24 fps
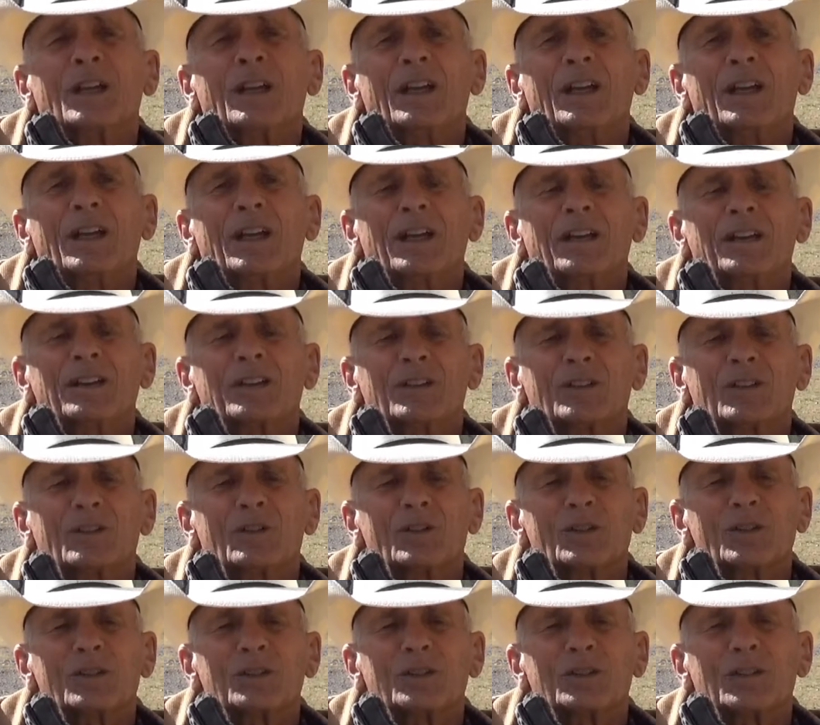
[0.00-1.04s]
And of
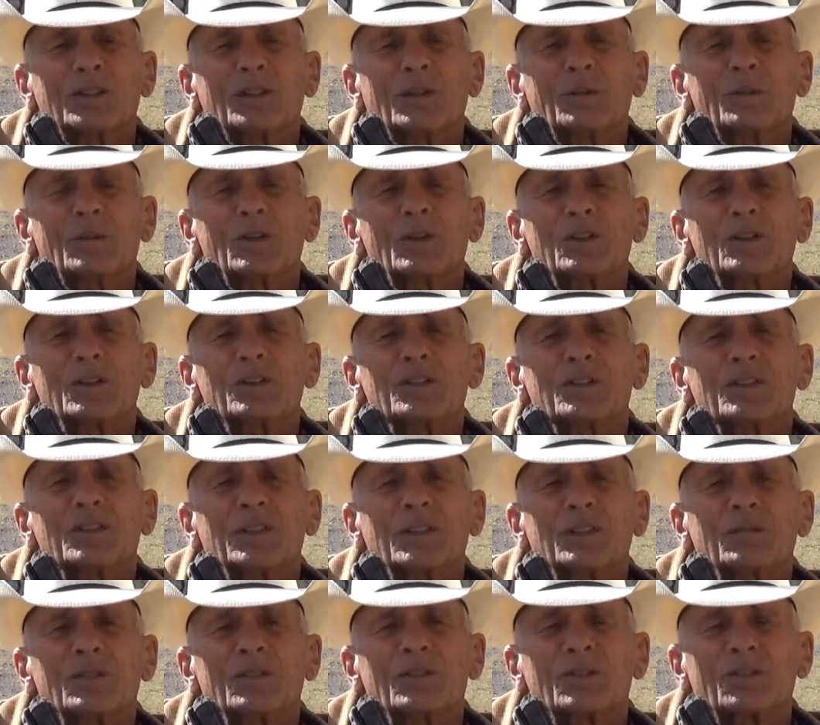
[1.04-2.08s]
course,
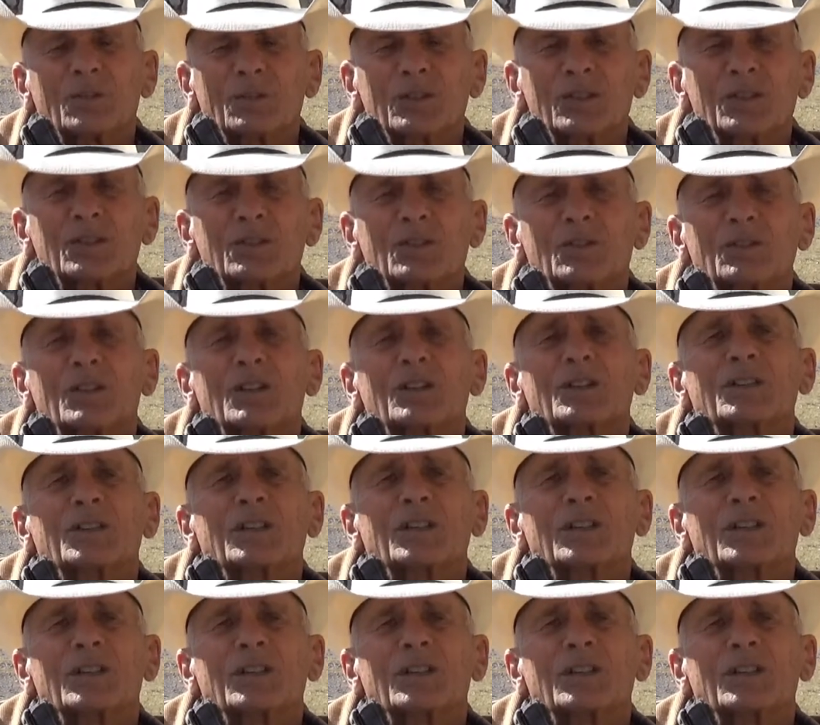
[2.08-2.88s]
emergency was 3 shorts.